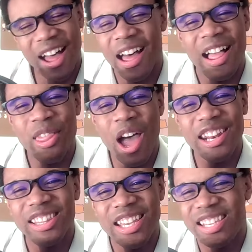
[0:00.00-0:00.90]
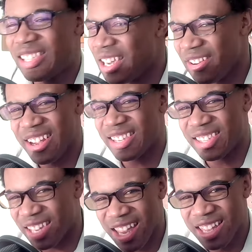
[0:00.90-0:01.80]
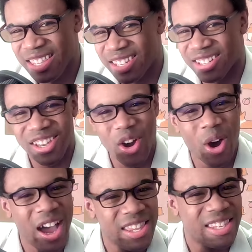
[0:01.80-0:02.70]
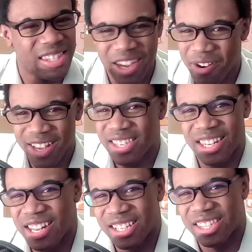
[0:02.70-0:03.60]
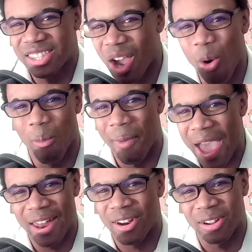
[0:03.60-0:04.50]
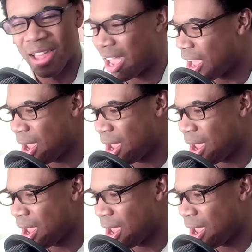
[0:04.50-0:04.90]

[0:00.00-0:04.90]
a lot of these serious scenes are so unserious and they just don't matter. Like,